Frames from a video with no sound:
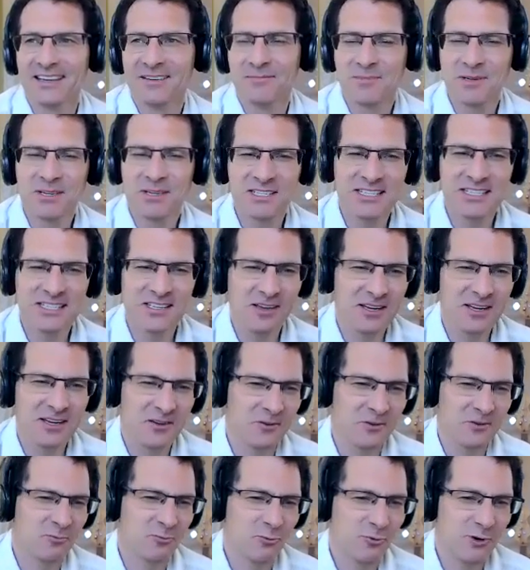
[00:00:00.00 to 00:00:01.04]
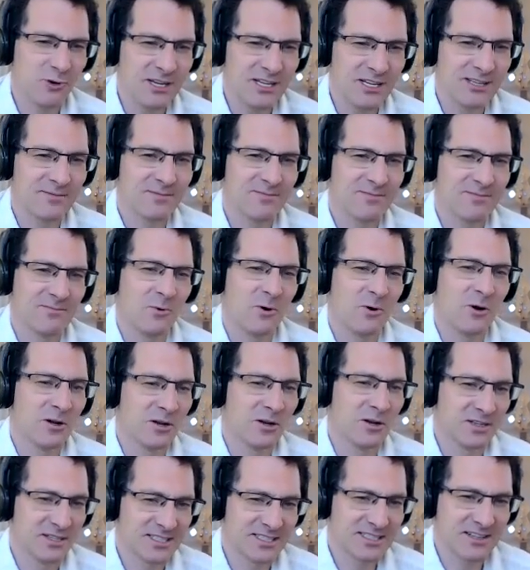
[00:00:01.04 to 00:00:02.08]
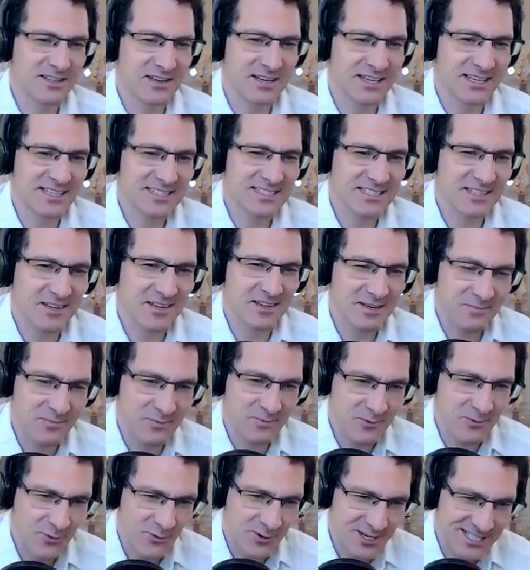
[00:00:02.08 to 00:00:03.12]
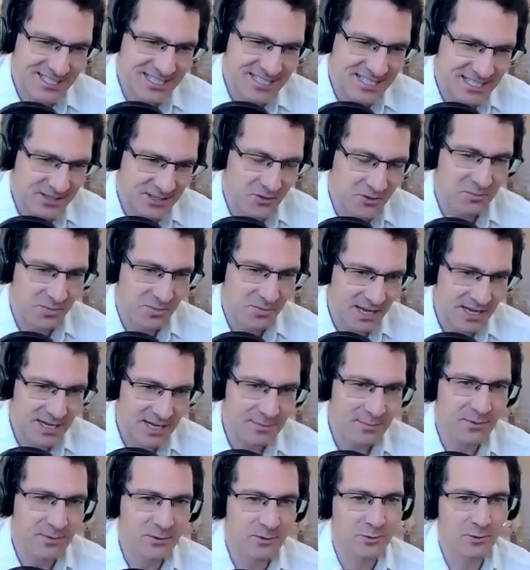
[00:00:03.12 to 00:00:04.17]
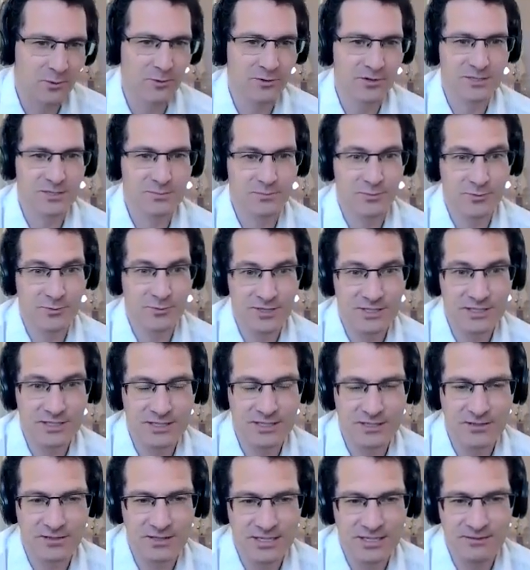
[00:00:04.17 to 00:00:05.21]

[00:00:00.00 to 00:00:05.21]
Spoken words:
because it's like on written word, it's like printed on paper, or it's printed on,